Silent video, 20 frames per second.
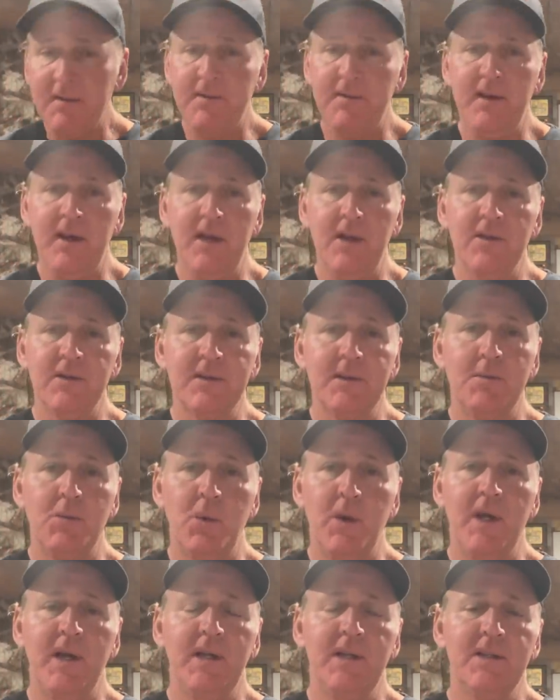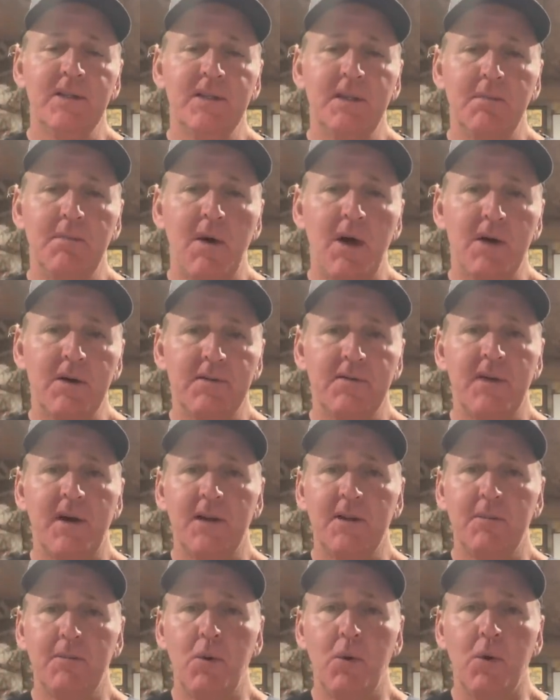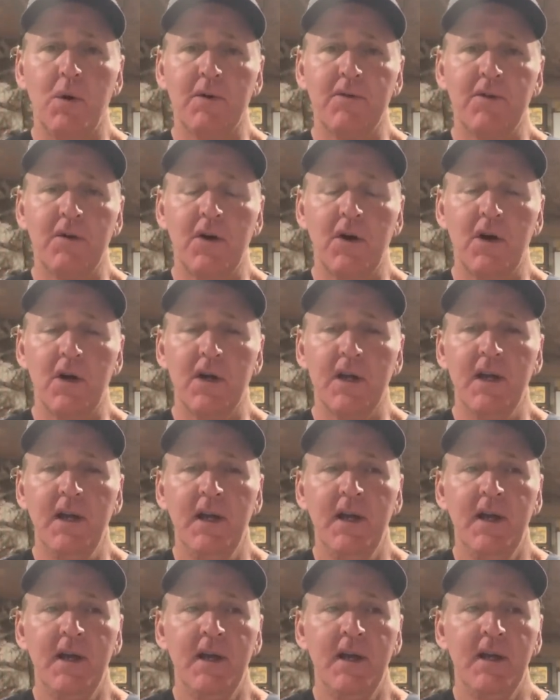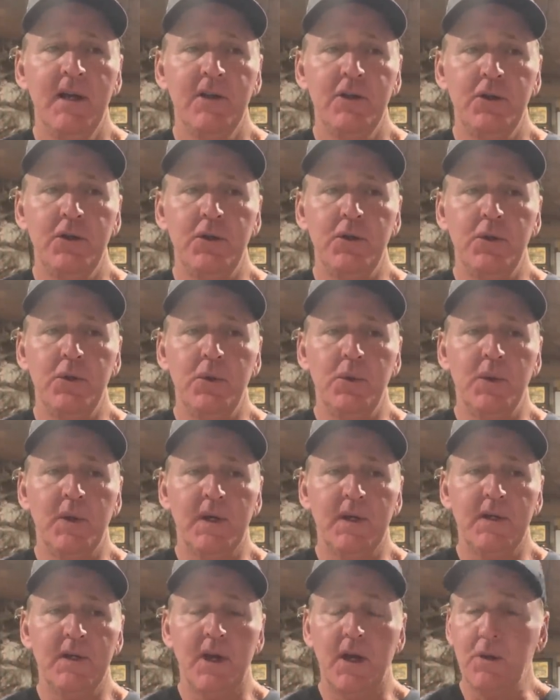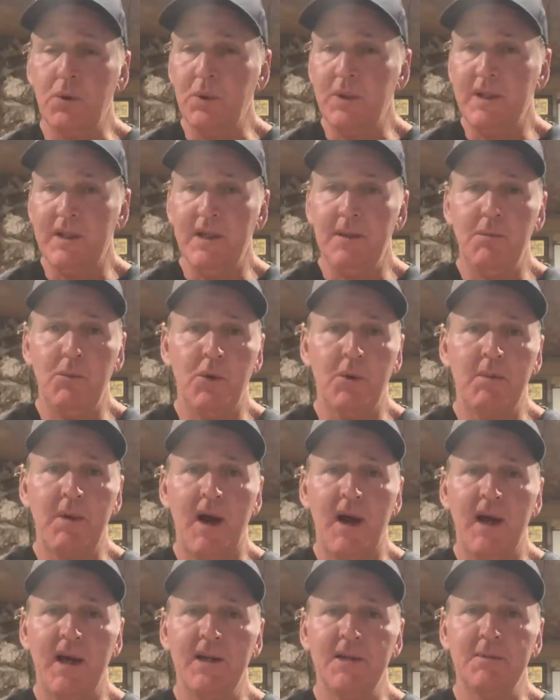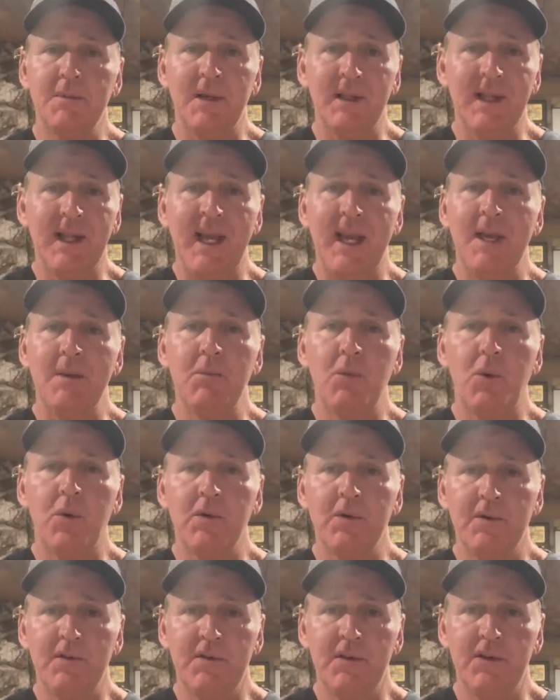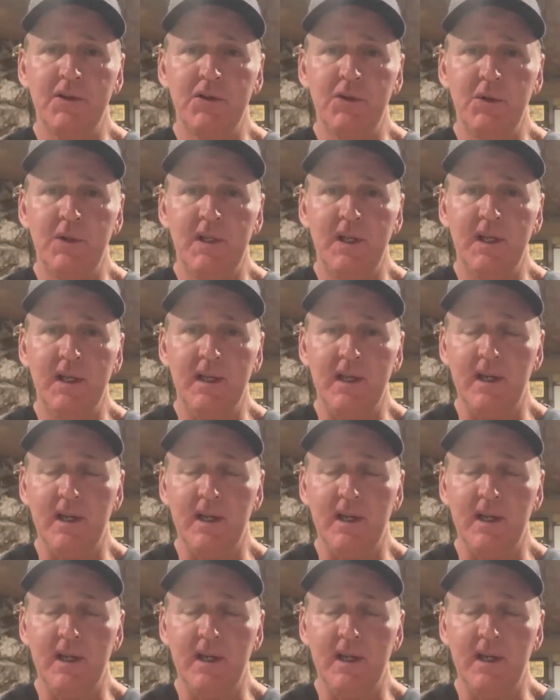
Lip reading: found some ways to modify the pork frog to not only get more bites, but land more of the fish you get.